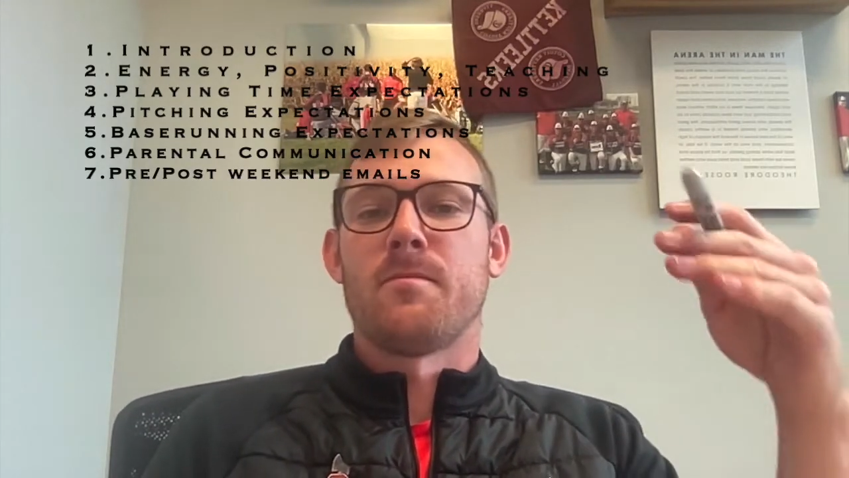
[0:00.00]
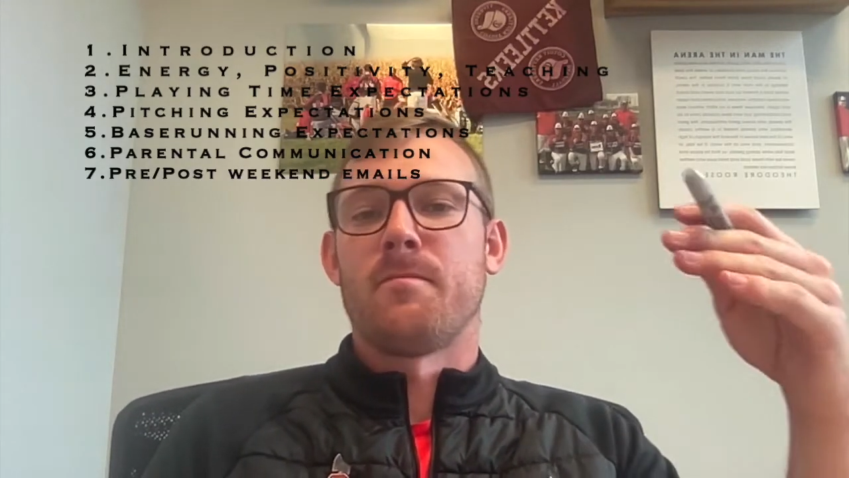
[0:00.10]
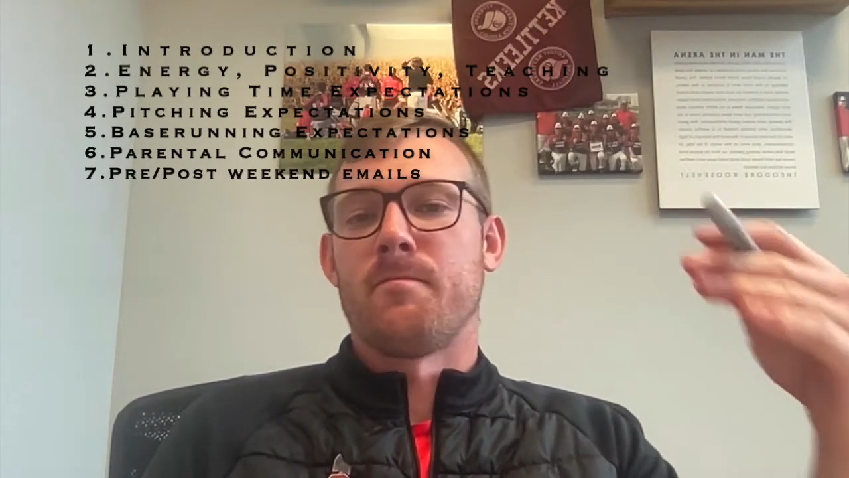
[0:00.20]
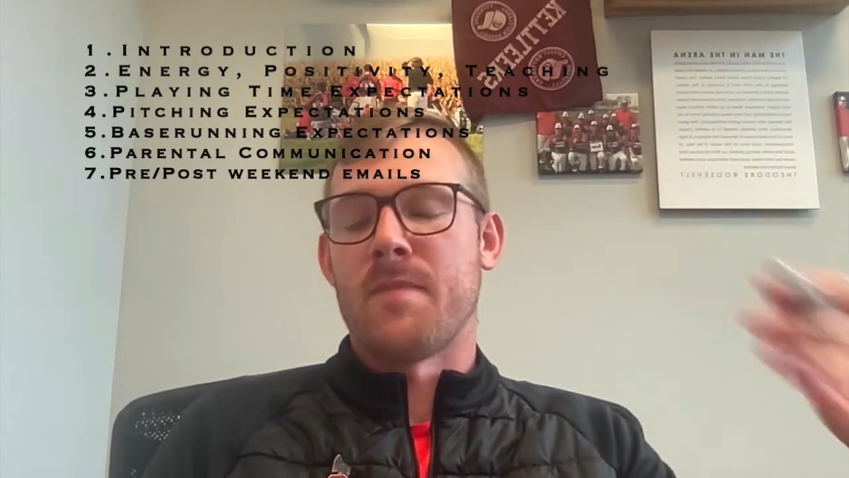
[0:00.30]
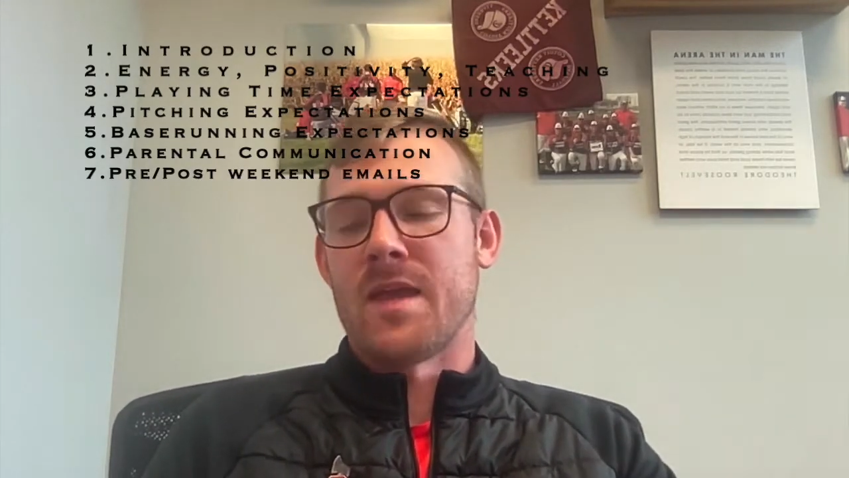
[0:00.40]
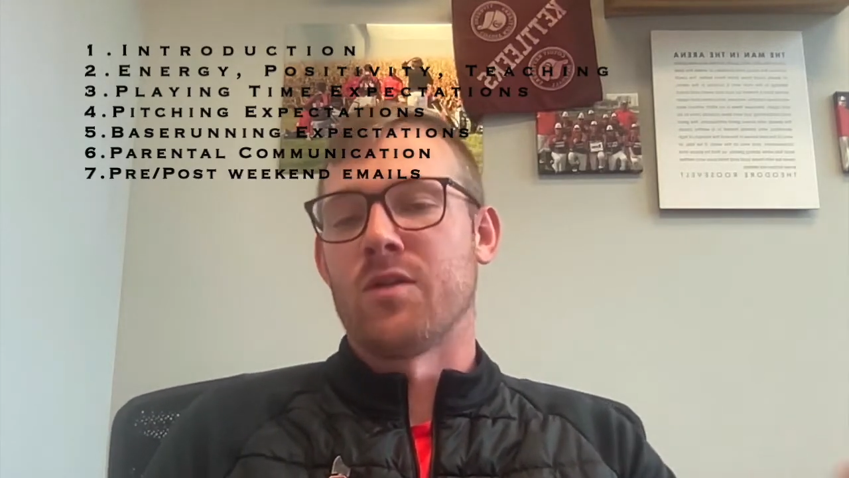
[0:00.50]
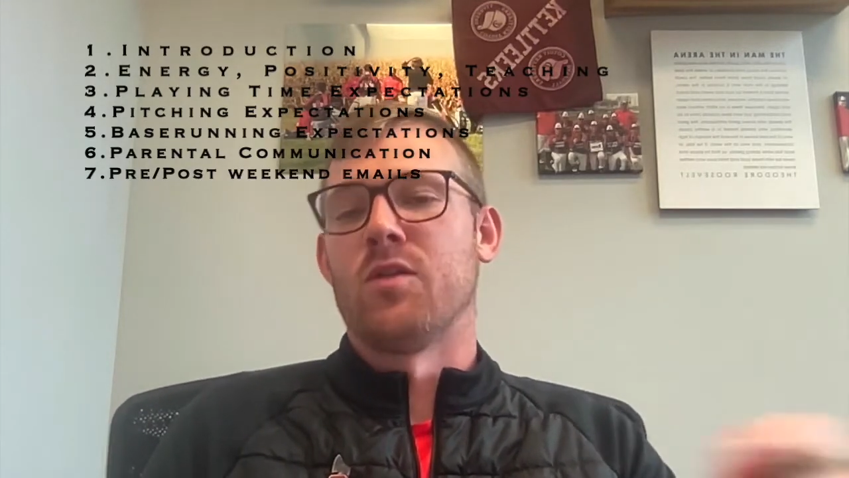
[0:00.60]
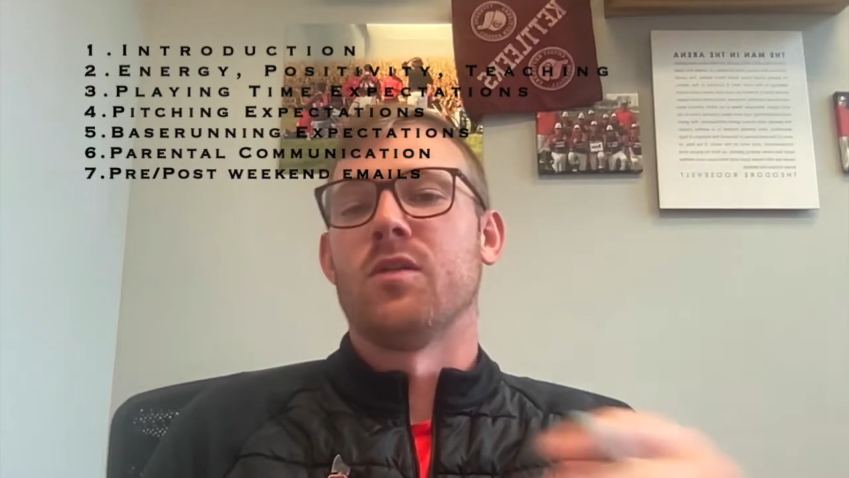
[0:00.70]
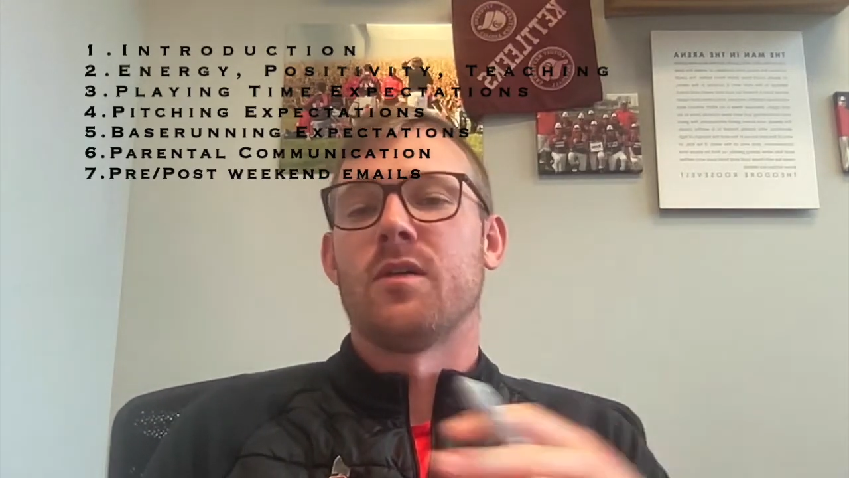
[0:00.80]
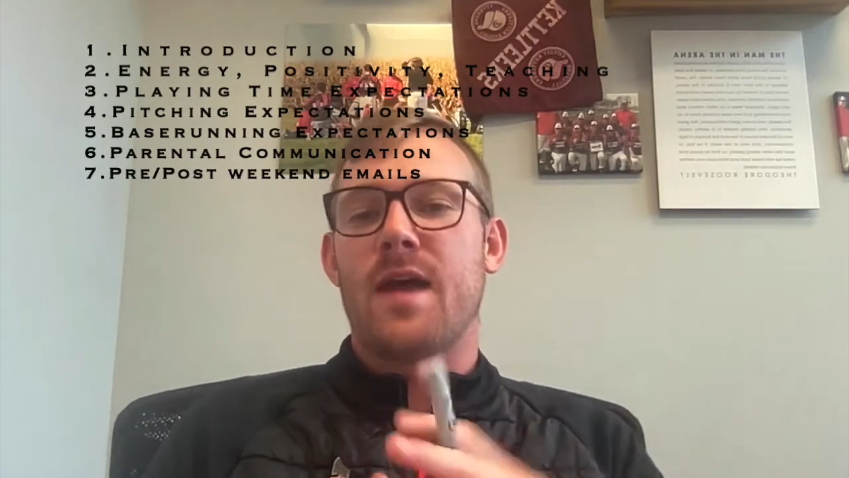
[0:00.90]

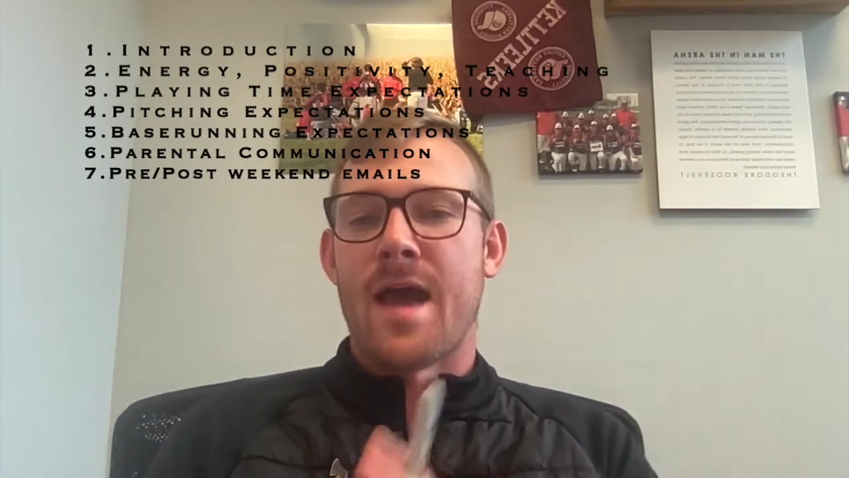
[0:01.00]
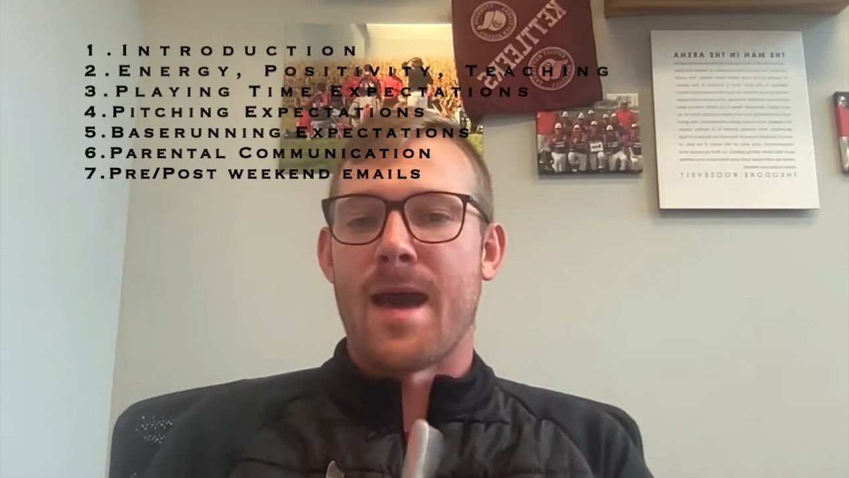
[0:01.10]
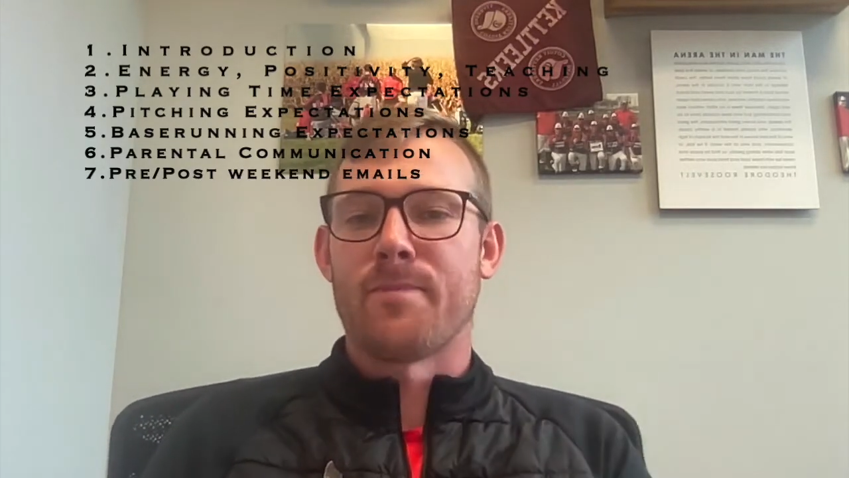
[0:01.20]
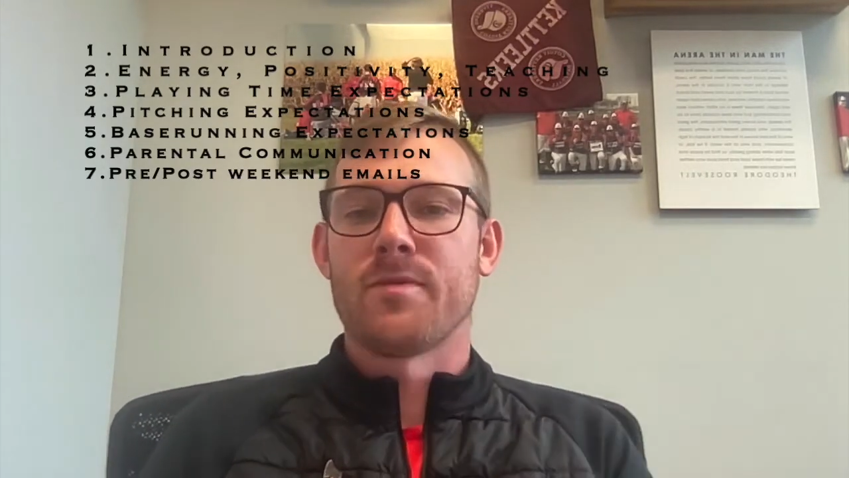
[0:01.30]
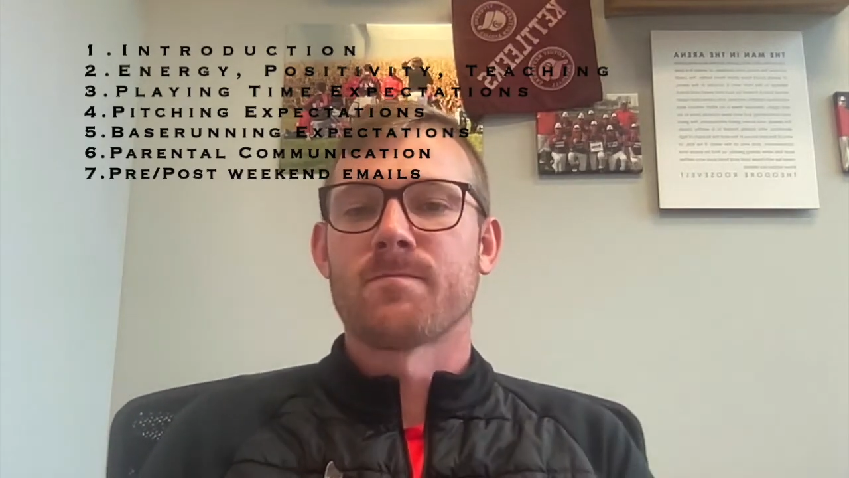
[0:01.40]
Mail app